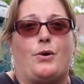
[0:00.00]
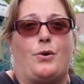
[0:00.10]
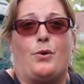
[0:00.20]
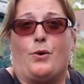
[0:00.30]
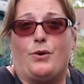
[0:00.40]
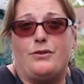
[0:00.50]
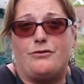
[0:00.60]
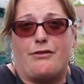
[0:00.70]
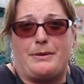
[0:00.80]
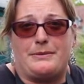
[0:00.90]
Or
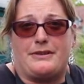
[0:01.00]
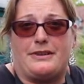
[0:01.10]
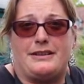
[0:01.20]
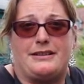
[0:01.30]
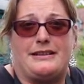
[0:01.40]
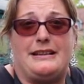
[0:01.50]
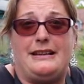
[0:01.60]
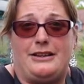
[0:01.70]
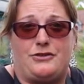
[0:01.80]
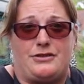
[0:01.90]
grab something
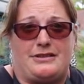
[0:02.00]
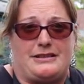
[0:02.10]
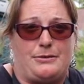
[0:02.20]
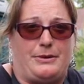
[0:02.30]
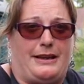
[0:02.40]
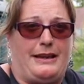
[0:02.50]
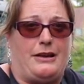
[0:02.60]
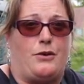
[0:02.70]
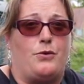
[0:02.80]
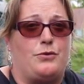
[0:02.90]
delicious to eat
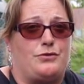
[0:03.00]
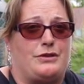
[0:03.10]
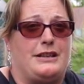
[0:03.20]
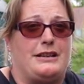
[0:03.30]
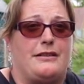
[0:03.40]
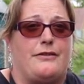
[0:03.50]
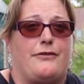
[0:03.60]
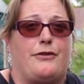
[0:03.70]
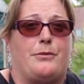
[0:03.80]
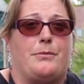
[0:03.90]
or drink
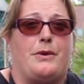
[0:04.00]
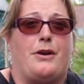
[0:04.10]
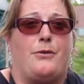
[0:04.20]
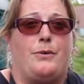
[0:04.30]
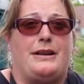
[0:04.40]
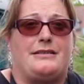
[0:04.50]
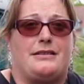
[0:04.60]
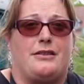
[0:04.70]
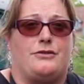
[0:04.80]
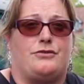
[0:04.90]
from our
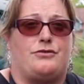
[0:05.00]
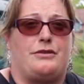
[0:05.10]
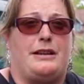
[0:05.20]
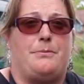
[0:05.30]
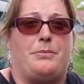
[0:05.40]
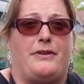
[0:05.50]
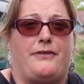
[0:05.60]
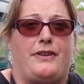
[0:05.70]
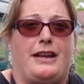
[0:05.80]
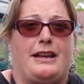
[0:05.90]
West Country
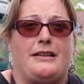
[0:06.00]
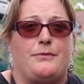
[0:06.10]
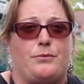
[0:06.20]
buffet,